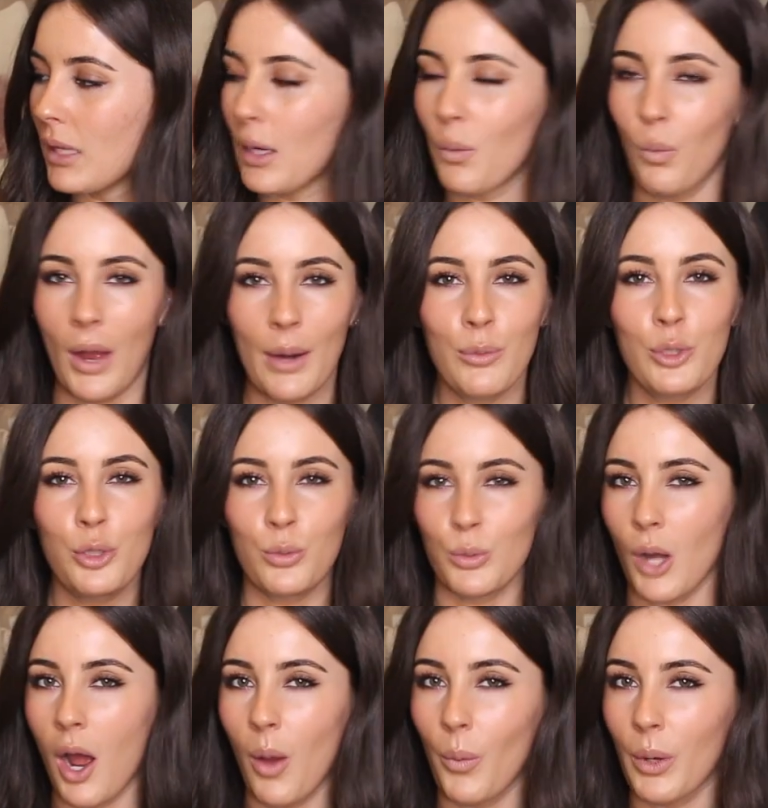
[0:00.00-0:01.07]
Like, why would you
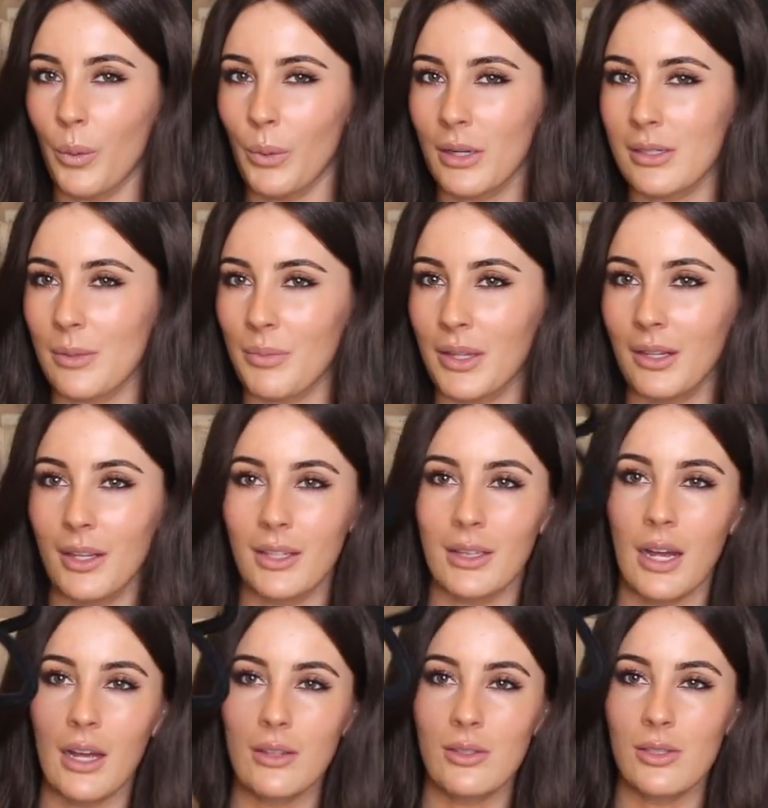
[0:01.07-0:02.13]
not want to wear something like
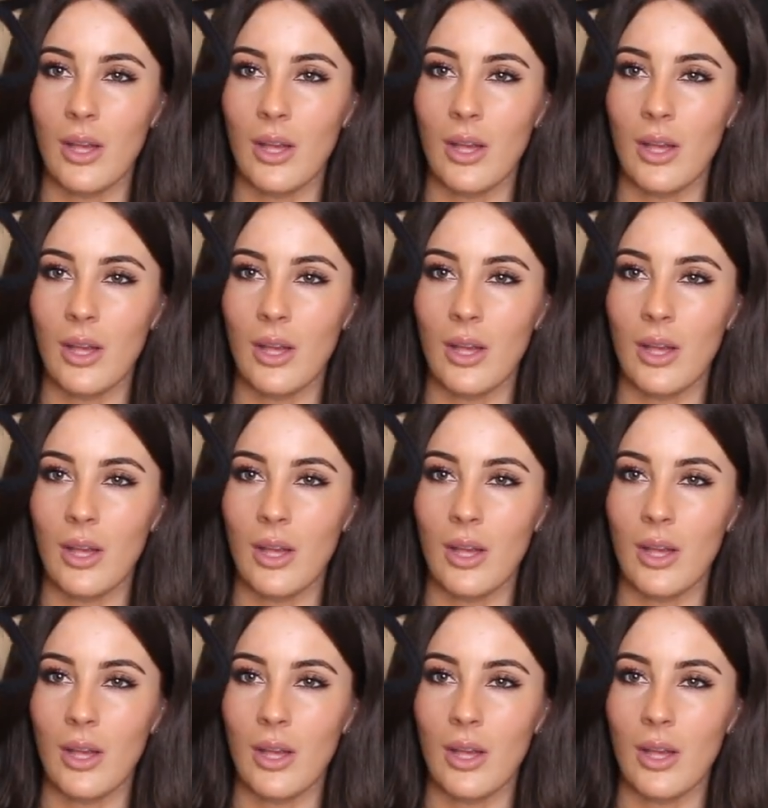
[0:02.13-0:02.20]
that?